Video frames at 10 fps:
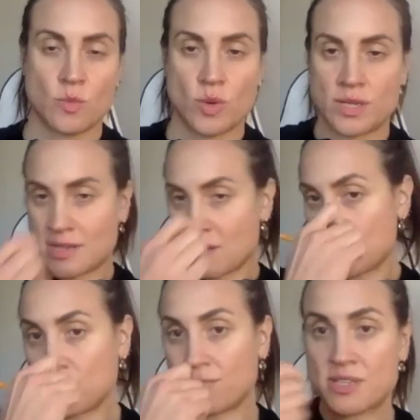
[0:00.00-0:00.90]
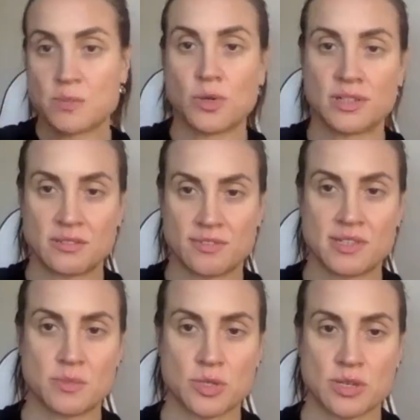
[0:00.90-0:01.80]
when it comes to visible and
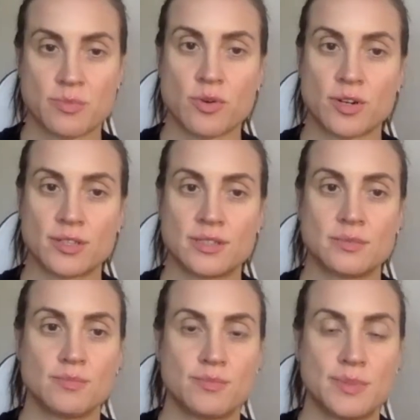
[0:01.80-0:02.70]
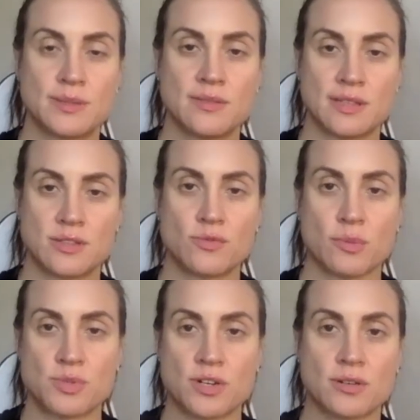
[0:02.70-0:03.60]
invisible support that you've
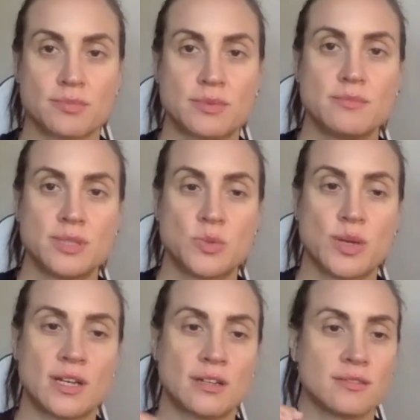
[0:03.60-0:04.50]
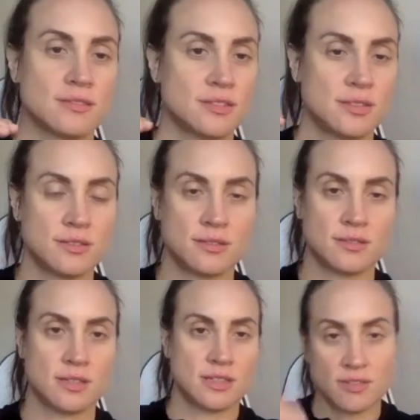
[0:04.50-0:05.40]
observed between
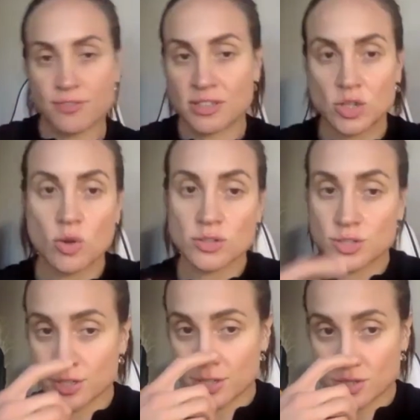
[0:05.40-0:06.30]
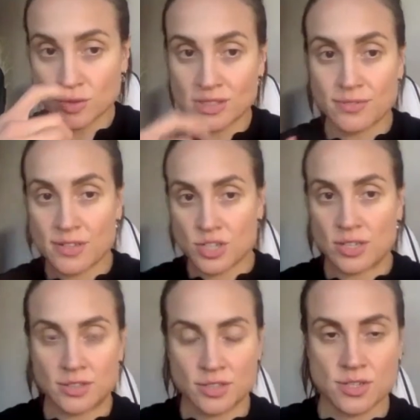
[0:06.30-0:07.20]
in different cultures or different
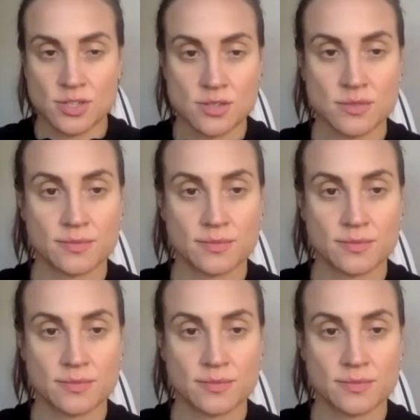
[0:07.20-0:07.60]
genders?